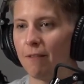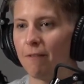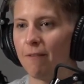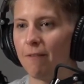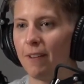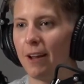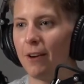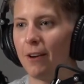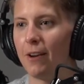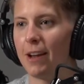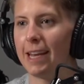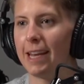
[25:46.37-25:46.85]

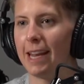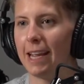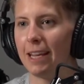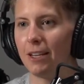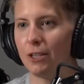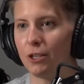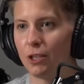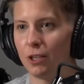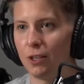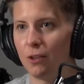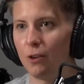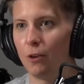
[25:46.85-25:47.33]

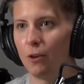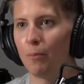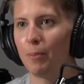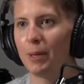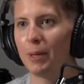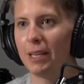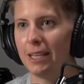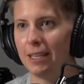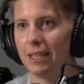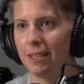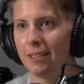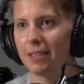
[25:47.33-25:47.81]
foundational
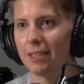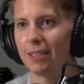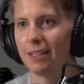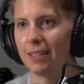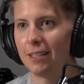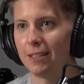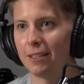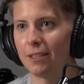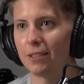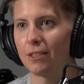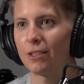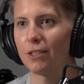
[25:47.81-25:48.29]

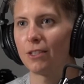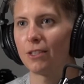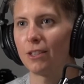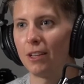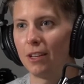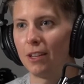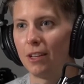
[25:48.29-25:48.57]
pieces